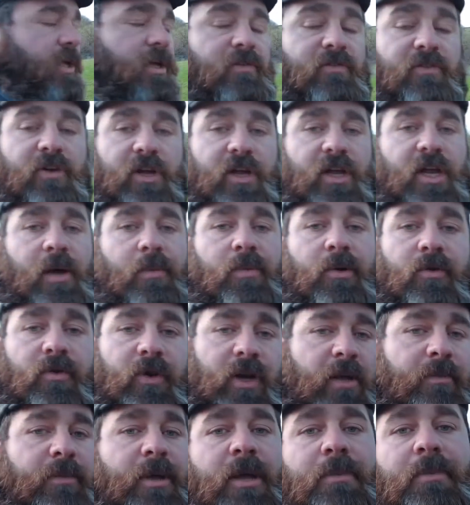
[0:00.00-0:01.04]
you've got a couple of
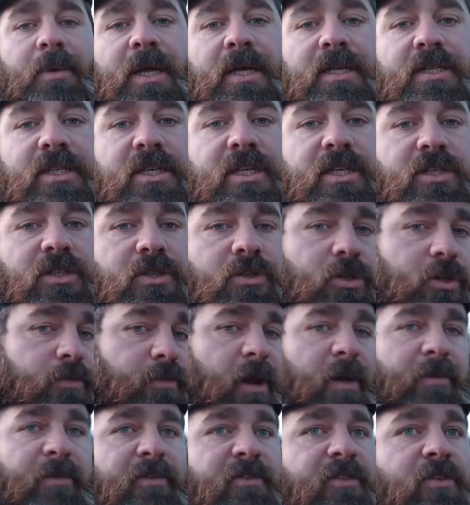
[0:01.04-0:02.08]
really big pieces and you
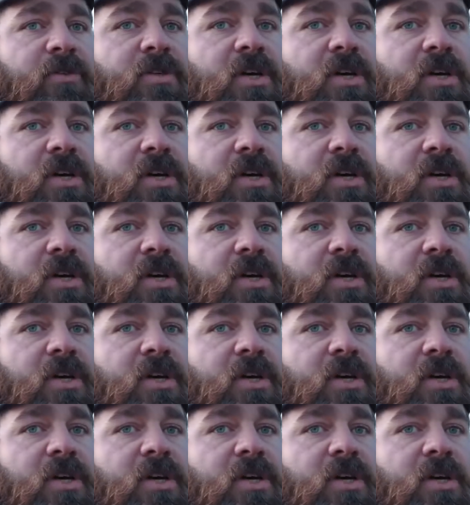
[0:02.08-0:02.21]
split them a few